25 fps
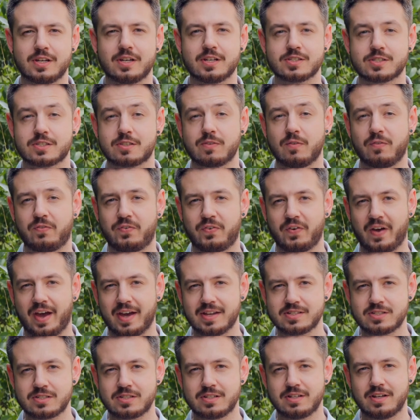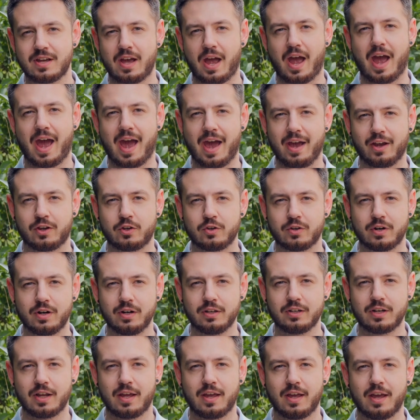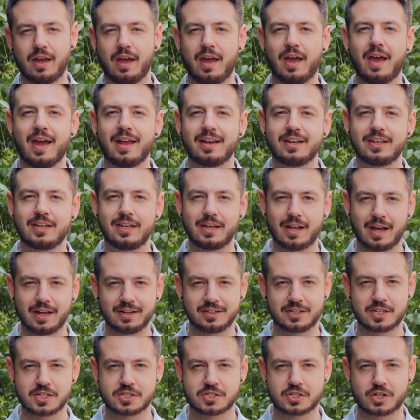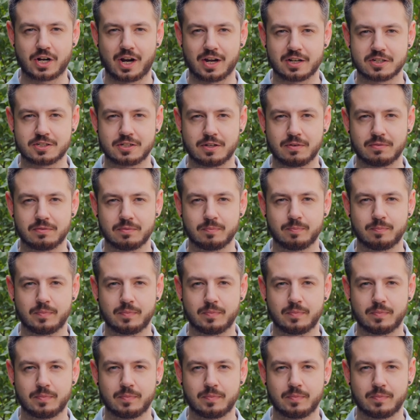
is fast, accurate, and non-destructive.